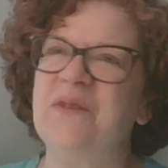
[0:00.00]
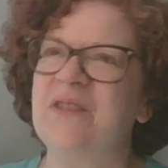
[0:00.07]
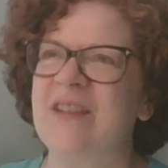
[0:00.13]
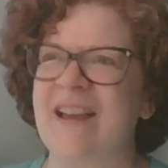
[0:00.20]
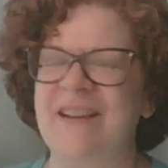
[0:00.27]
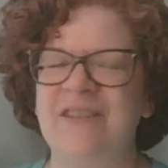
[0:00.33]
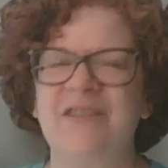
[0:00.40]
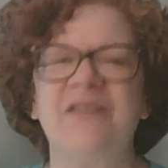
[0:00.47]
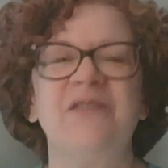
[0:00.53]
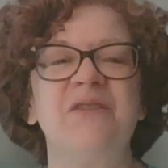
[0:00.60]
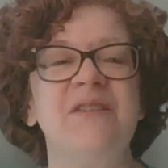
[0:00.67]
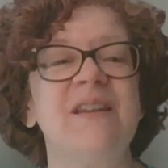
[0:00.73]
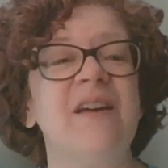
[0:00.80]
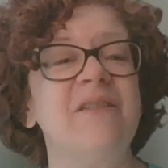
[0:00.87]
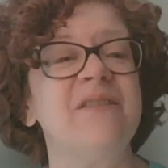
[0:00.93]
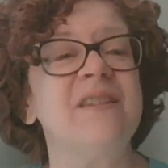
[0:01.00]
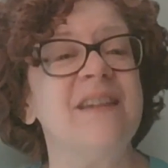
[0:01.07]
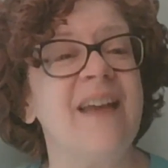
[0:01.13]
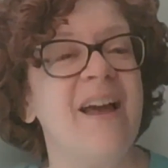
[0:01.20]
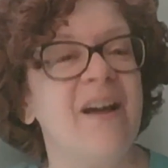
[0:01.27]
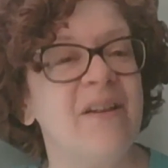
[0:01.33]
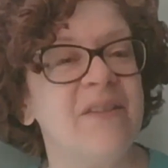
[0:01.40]
change themselves in
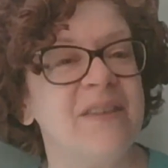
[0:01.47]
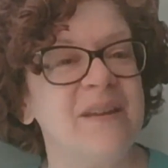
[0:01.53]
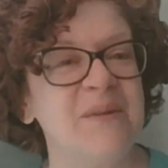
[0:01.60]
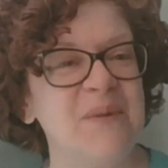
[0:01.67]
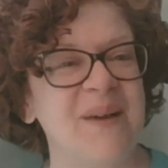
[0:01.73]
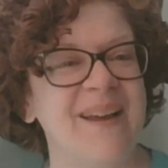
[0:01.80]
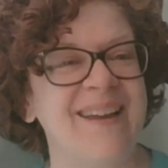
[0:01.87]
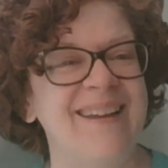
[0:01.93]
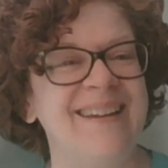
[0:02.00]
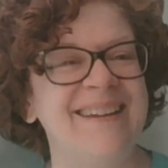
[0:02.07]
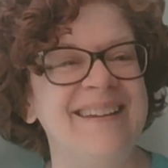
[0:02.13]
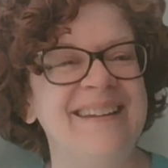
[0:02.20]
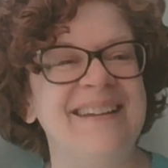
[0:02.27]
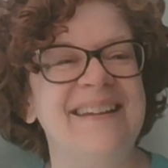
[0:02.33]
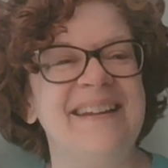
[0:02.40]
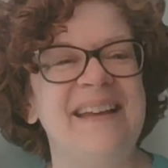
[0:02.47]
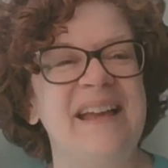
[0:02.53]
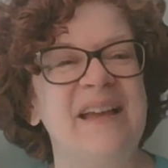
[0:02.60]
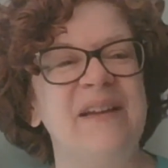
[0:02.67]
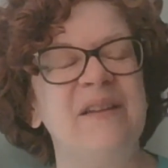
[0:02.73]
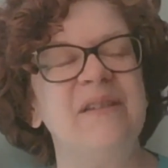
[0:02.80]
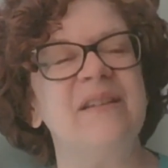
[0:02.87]
a healthy way
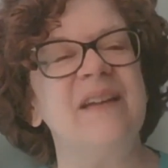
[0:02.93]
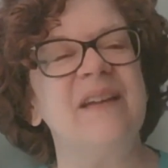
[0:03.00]
and